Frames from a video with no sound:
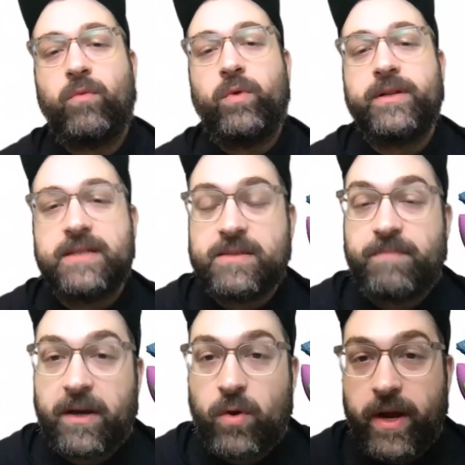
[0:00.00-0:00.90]
what does
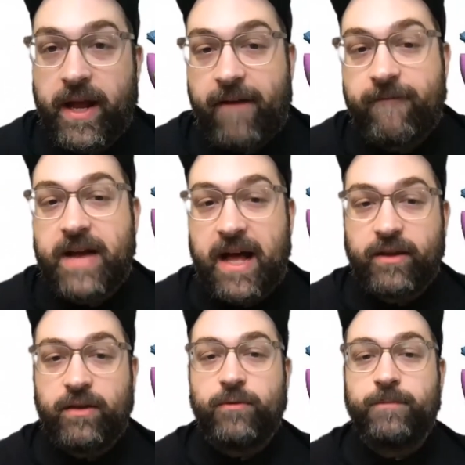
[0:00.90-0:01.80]
Bitcoin have
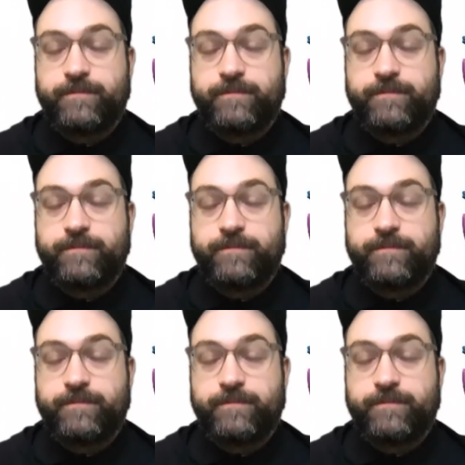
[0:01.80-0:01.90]
value.